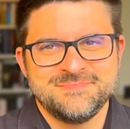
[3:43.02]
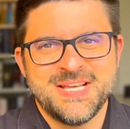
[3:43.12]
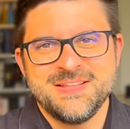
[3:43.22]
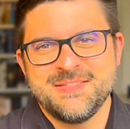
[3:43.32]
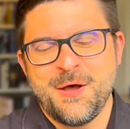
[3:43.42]

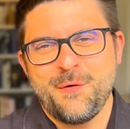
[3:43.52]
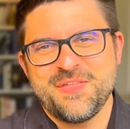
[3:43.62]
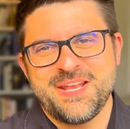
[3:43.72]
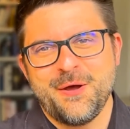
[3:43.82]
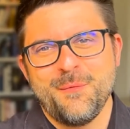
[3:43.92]
Now
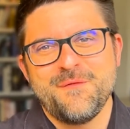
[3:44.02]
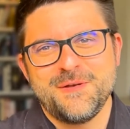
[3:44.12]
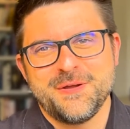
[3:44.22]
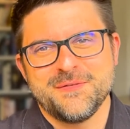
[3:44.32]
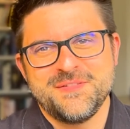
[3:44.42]
that I
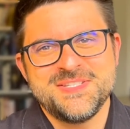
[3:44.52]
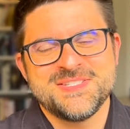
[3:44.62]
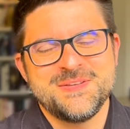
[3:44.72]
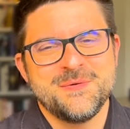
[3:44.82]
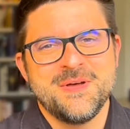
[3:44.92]
hopefully
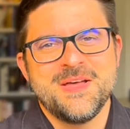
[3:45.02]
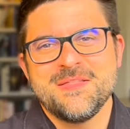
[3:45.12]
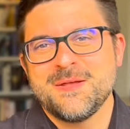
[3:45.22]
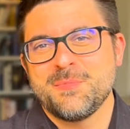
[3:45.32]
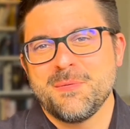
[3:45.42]
convinced you
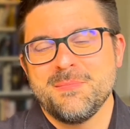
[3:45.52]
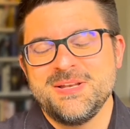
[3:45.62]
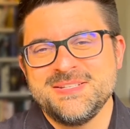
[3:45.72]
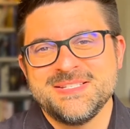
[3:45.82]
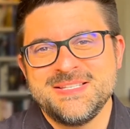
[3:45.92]
that
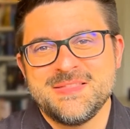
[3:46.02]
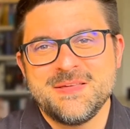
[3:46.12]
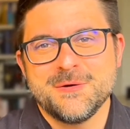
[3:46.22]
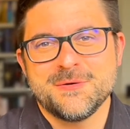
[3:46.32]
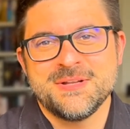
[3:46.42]
probability in
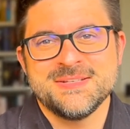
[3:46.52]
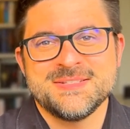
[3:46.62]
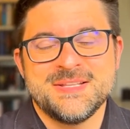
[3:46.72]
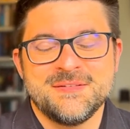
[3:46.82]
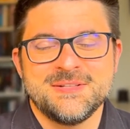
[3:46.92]
theory is
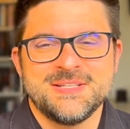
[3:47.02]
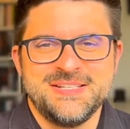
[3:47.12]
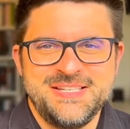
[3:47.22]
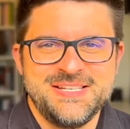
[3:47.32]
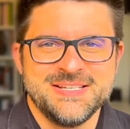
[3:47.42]
definitely
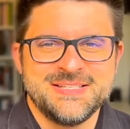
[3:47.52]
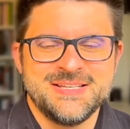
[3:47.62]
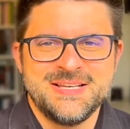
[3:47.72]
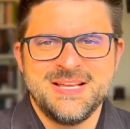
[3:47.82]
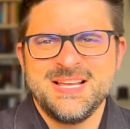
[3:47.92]
needed,
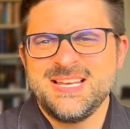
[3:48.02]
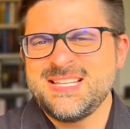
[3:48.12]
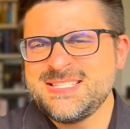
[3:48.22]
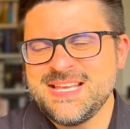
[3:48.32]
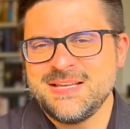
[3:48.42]

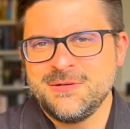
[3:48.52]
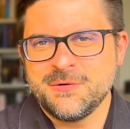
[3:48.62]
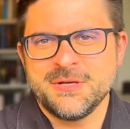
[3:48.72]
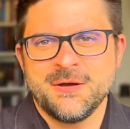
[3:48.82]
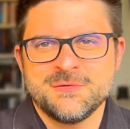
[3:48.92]
let's take a look
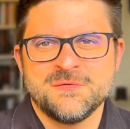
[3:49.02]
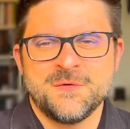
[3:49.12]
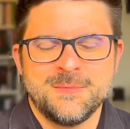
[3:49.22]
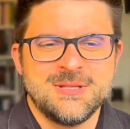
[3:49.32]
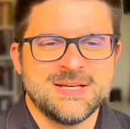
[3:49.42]
on how to
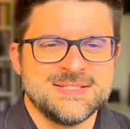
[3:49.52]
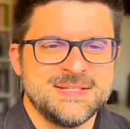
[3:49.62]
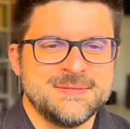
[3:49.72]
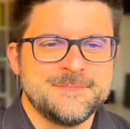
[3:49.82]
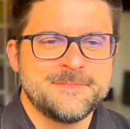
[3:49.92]
formalize
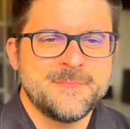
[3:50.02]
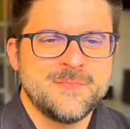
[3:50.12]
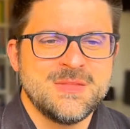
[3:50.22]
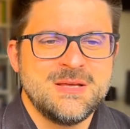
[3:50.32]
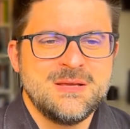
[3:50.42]
it.
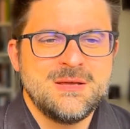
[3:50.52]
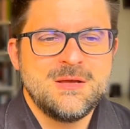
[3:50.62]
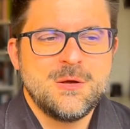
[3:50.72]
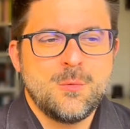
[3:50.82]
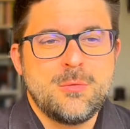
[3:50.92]

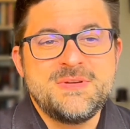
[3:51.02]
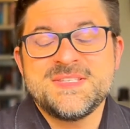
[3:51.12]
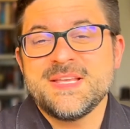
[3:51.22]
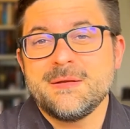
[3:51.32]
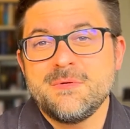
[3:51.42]
Well, we
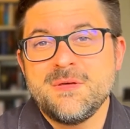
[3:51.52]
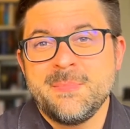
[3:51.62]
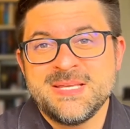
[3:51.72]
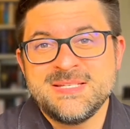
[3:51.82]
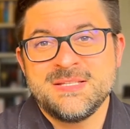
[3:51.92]
start with a
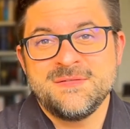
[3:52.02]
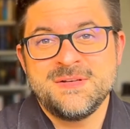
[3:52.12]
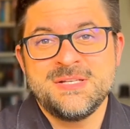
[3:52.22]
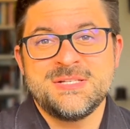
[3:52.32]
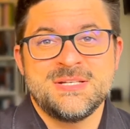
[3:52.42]
basic
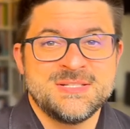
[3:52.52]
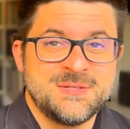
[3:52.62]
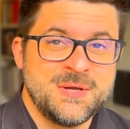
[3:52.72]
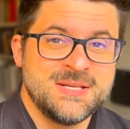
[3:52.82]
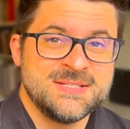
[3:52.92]
definition, as you
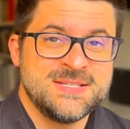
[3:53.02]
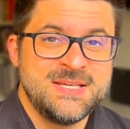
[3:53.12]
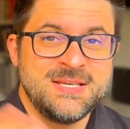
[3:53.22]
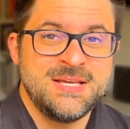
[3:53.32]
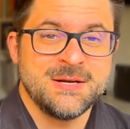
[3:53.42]
can see
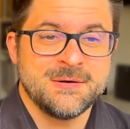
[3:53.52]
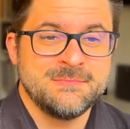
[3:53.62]
here.